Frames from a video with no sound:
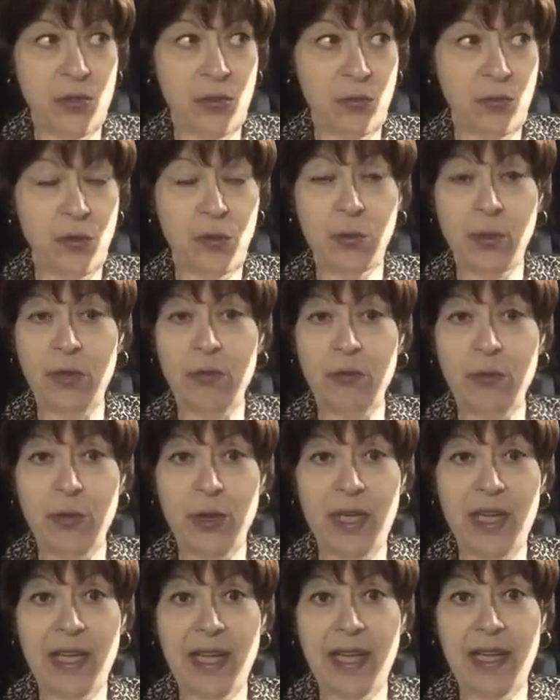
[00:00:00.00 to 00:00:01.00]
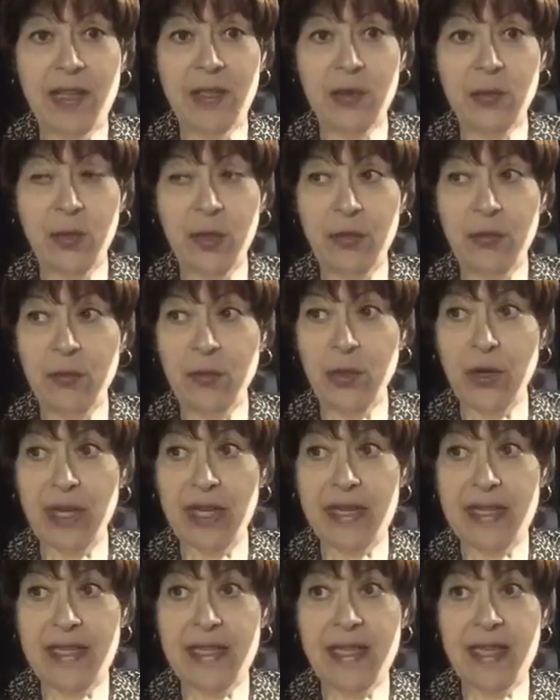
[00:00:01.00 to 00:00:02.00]
so from 149 to
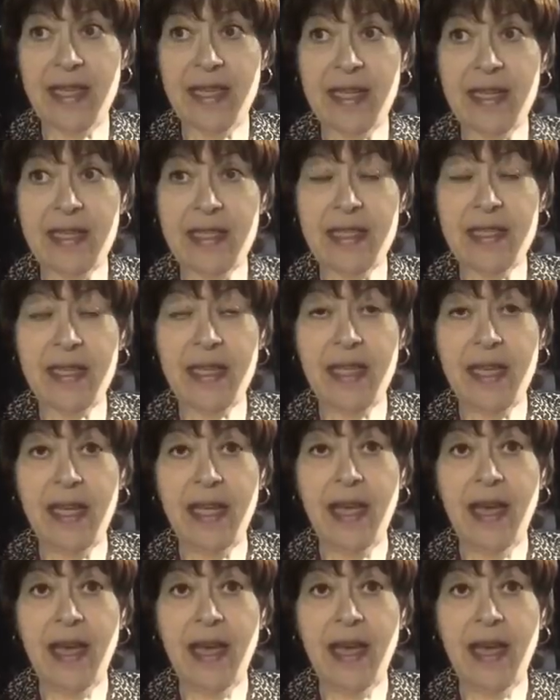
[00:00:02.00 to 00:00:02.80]
146.